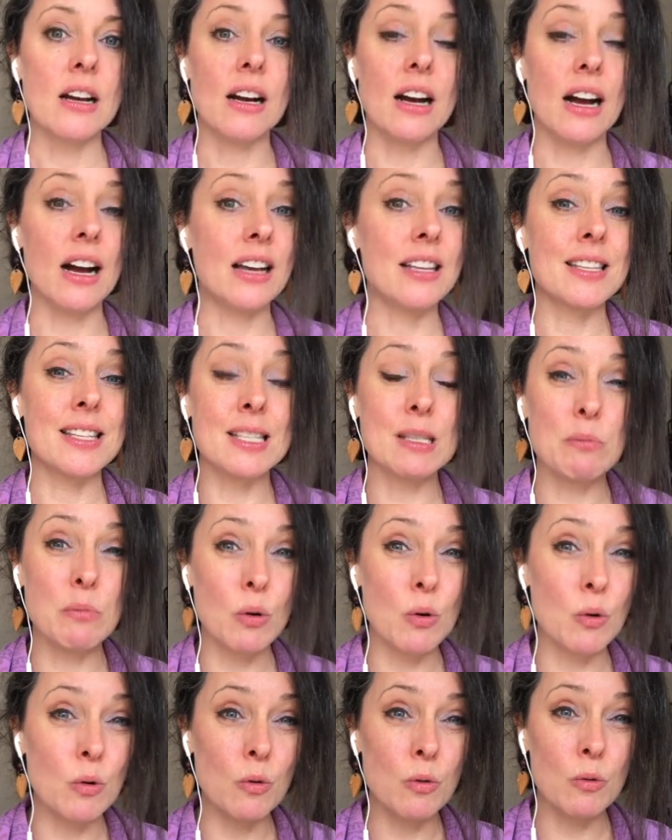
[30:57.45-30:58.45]
a
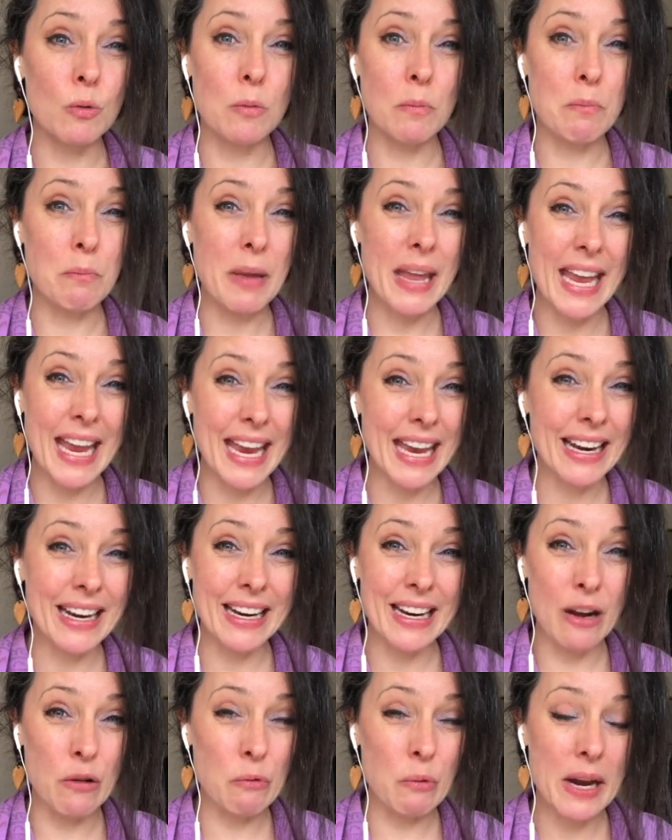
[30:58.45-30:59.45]
small pin
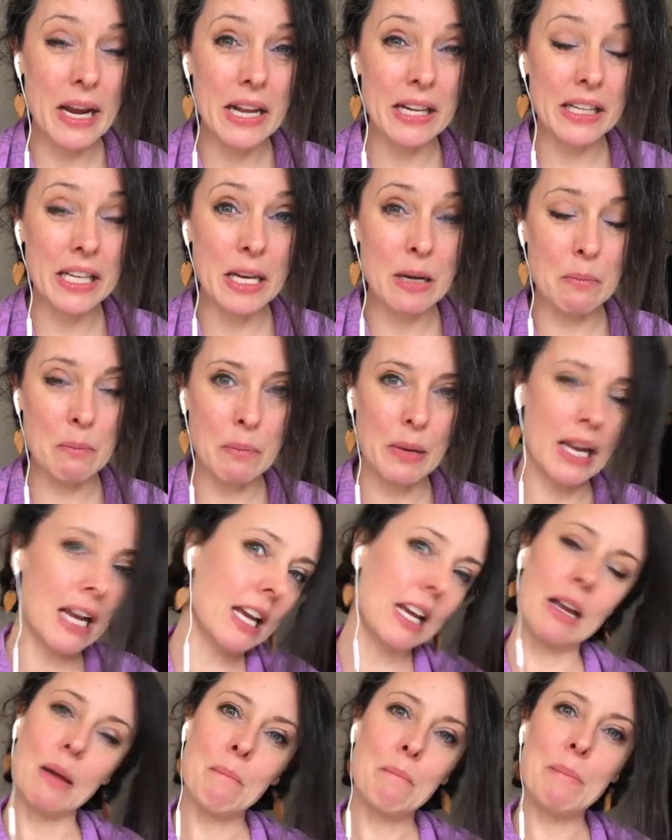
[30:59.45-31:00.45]
in a really big